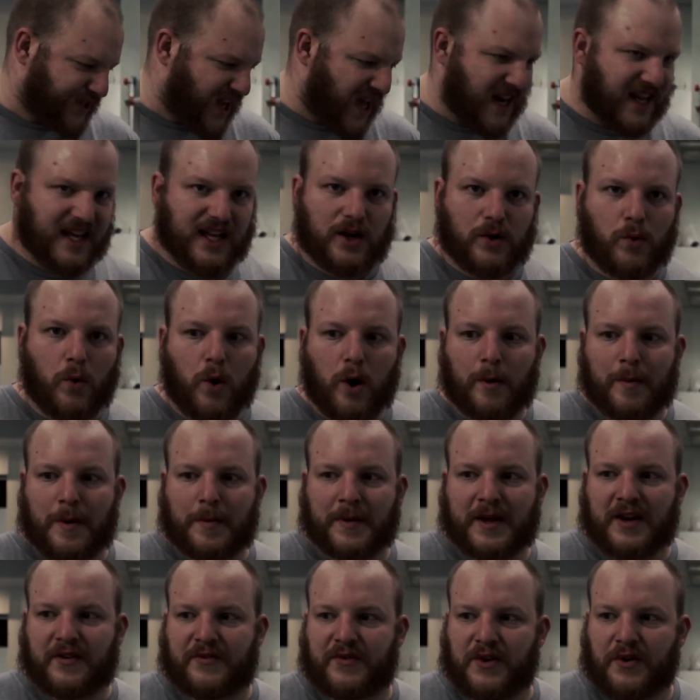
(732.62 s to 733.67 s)
kind of get a warm up,
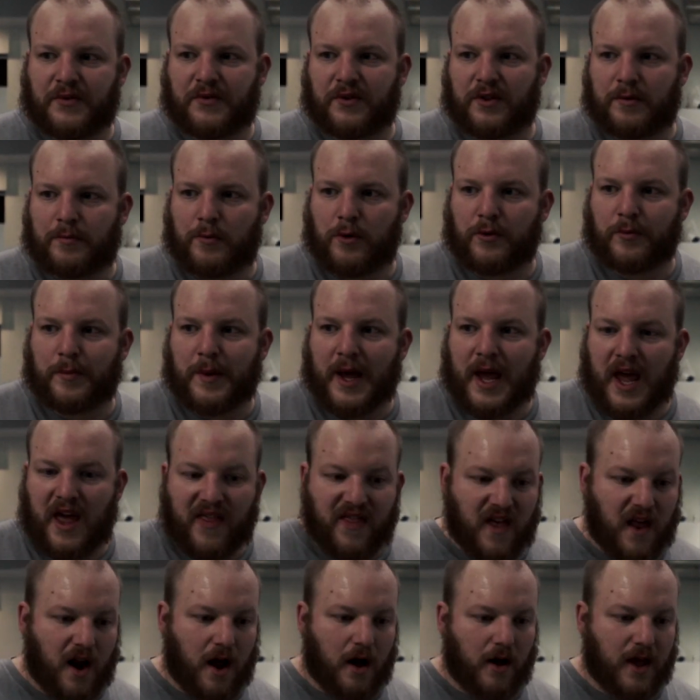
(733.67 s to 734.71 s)
get a feel for the movement,
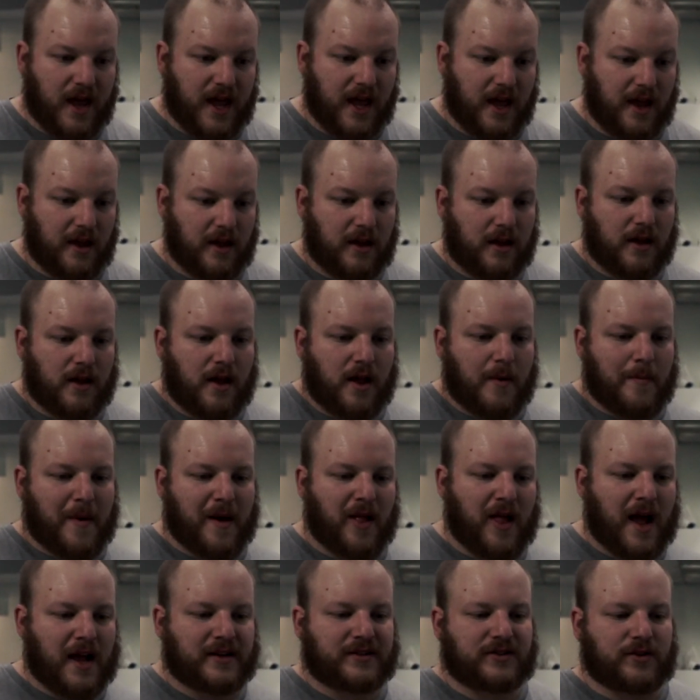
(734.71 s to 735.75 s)
and then I'll hit my
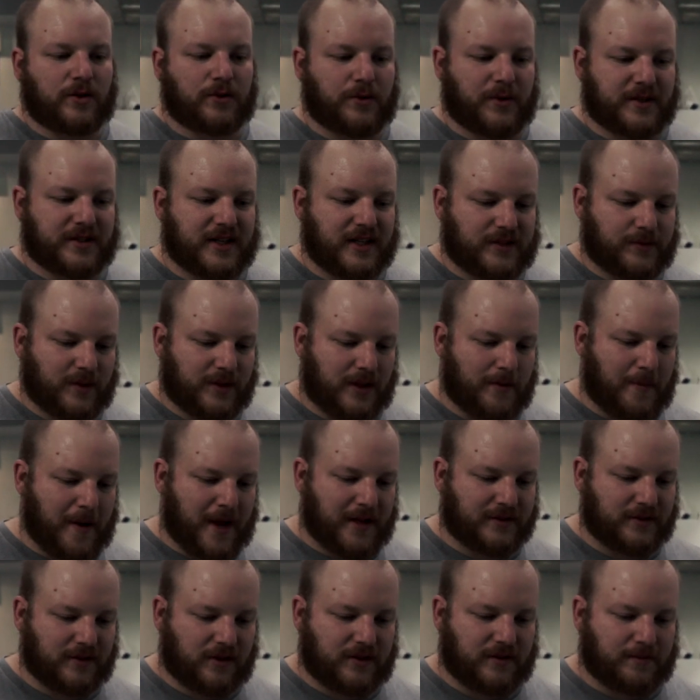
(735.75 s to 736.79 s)
last 2 or 3 sets with the
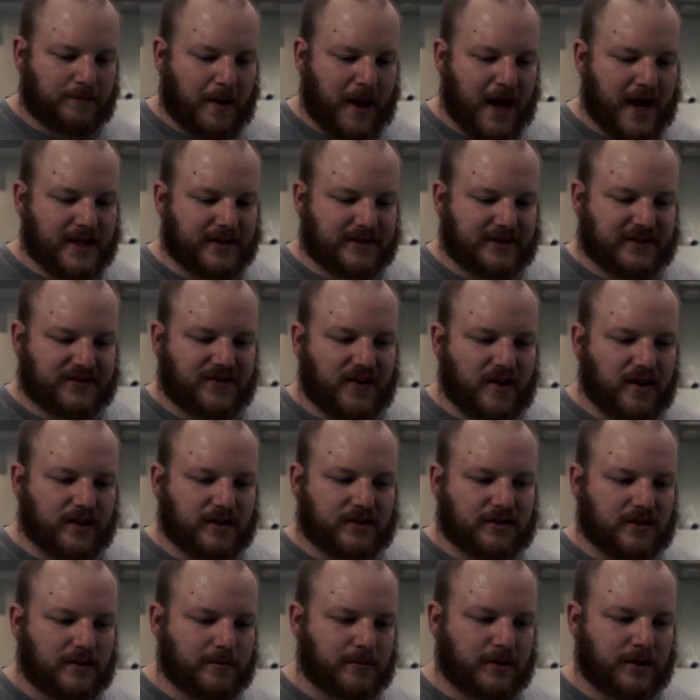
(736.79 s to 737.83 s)
bands. So the bands is very
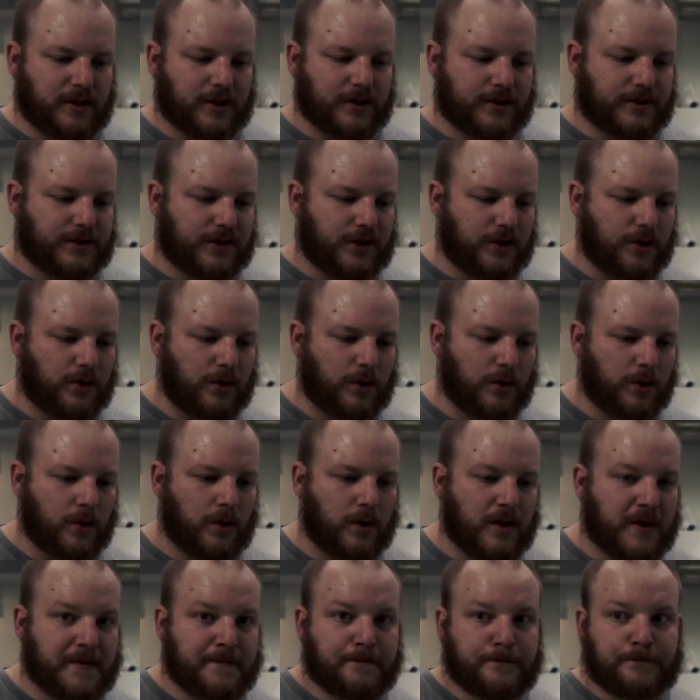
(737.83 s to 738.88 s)
similar to
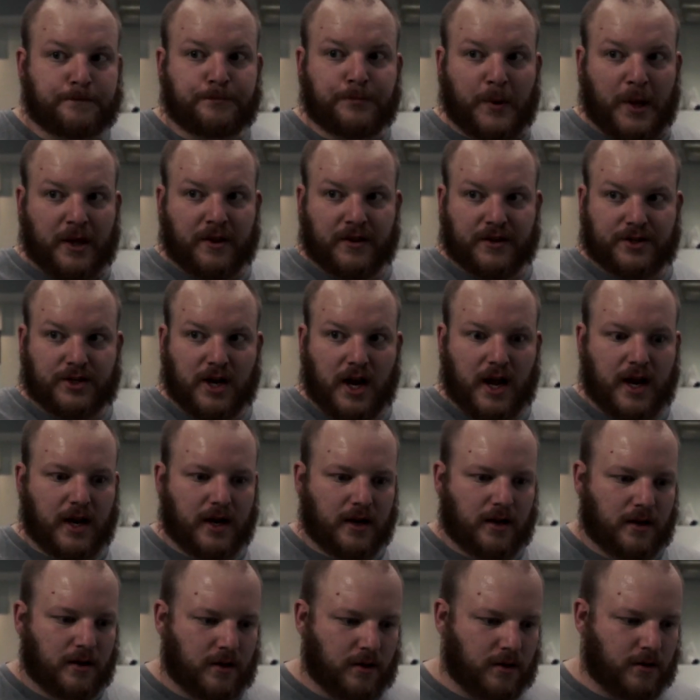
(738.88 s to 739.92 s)
the
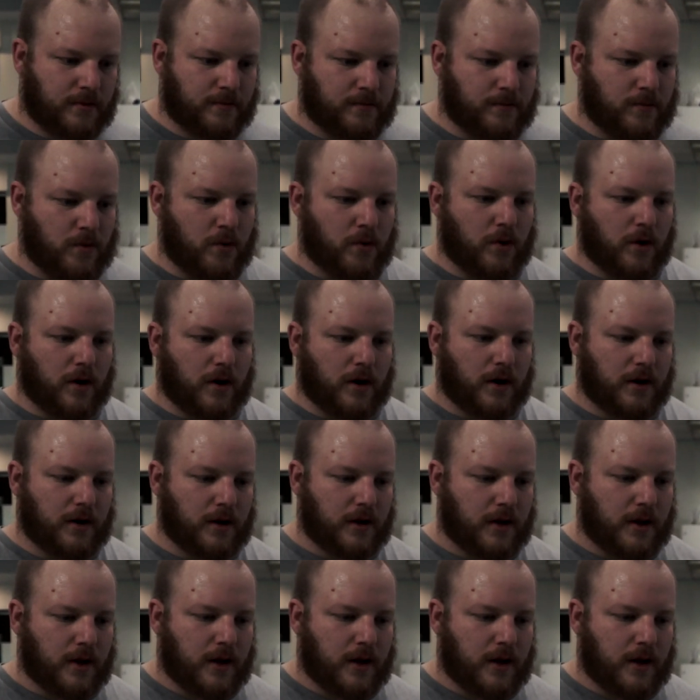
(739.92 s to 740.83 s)
chain, more